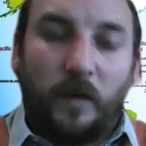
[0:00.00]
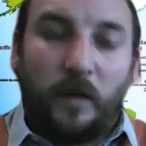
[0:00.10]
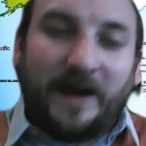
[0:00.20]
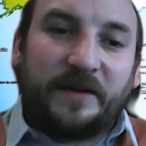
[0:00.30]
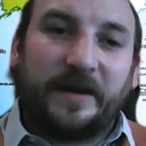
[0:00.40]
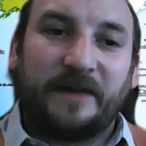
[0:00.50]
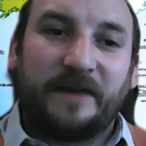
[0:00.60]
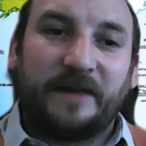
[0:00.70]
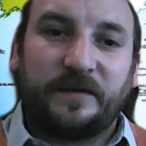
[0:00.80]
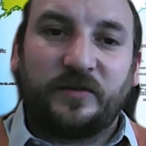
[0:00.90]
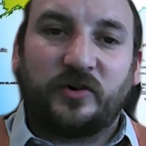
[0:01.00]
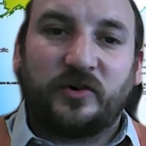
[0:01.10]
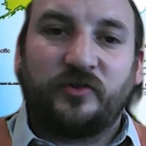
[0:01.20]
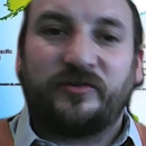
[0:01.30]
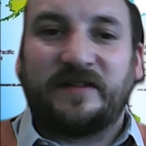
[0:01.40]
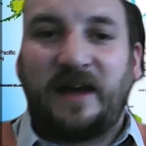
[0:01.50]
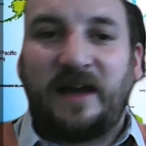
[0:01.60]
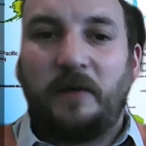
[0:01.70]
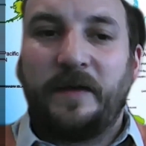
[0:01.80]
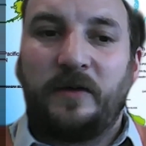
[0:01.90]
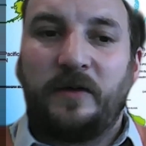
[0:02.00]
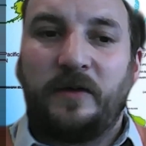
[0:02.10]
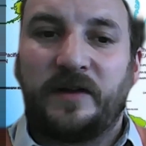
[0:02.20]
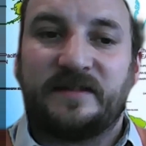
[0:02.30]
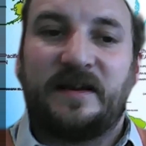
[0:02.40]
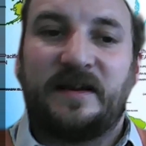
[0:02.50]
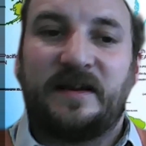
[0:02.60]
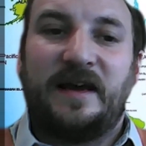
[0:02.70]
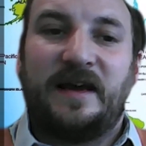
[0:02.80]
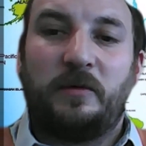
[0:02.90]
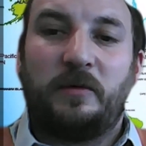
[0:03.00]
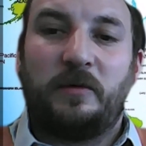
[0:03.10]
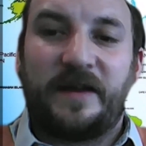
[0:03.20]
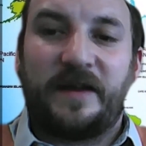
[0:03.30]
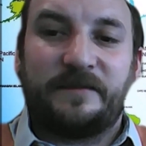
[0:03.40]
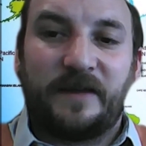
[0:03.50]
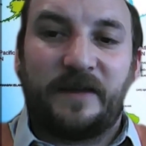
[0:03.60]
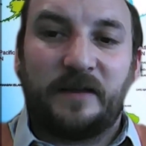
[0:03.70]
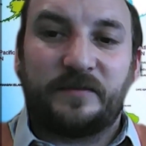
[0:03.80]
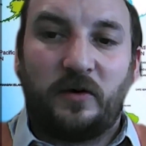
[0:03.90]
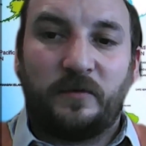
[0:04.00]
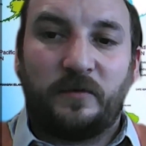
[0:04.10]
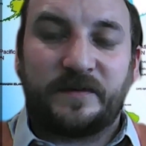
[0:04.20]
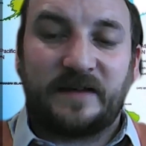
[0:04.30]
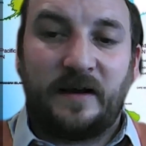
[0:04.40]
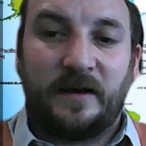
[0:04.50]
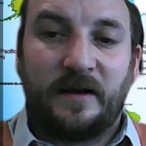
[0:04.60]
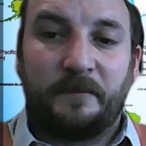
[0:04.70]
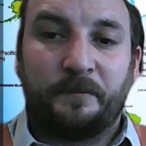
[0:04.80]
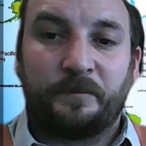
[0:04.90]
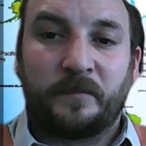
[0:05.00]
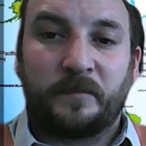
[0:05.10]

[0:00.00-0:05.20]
Why do we have different countries? How are they organised? How have they developed over time?